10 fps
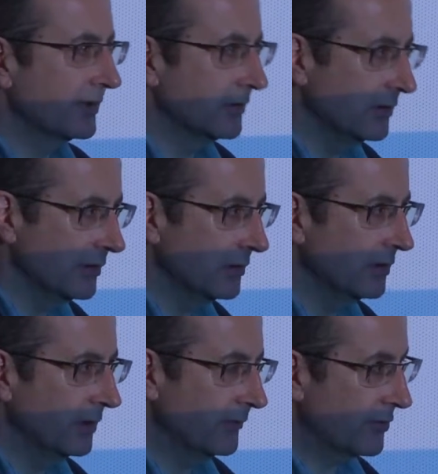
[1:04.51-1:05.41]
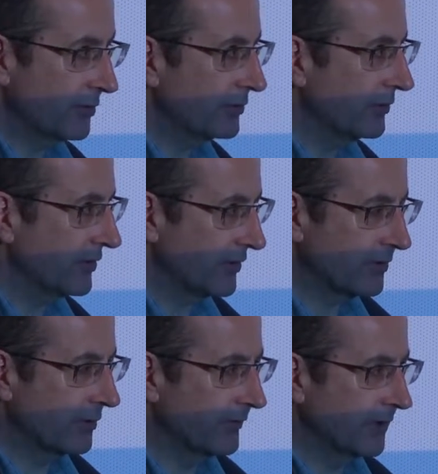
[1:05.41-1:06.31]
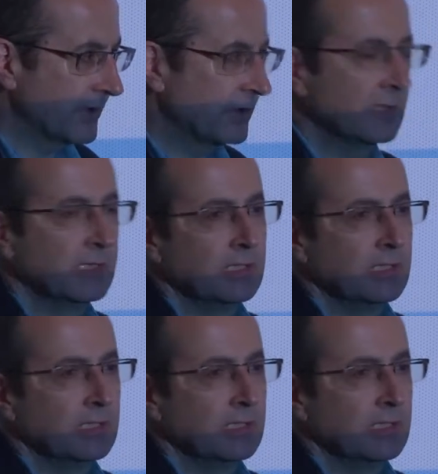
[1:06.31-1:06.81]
an infrastructure as a service